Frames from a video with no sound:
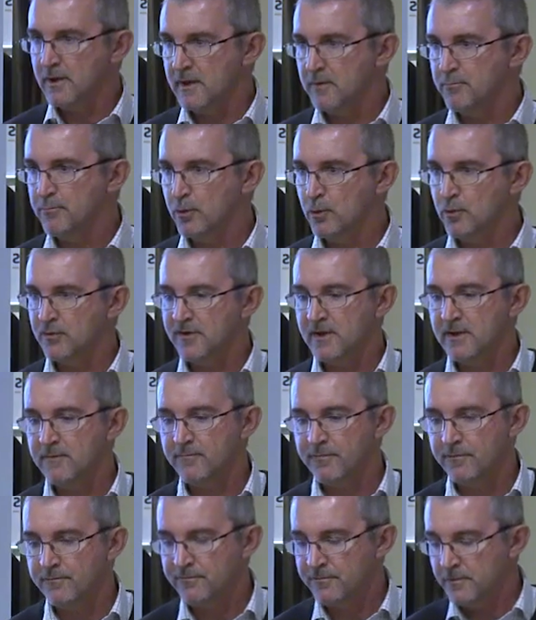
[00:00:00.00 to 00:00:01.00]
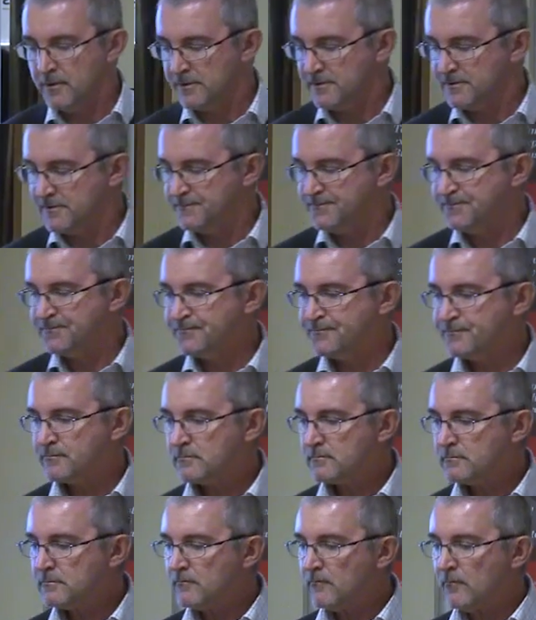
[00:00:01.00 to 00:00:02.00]
to import it in from France.
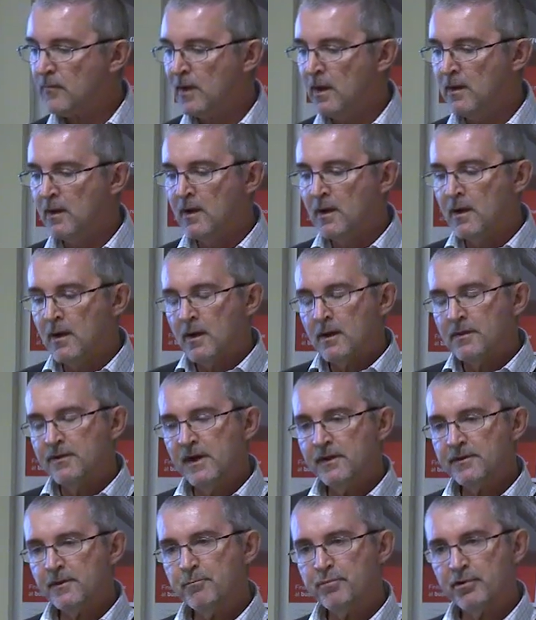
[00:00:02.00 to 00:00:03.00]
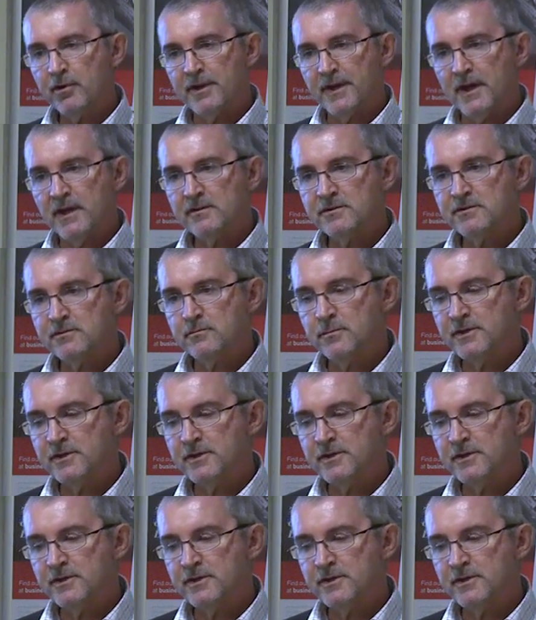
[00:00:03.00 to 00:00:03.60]
The other product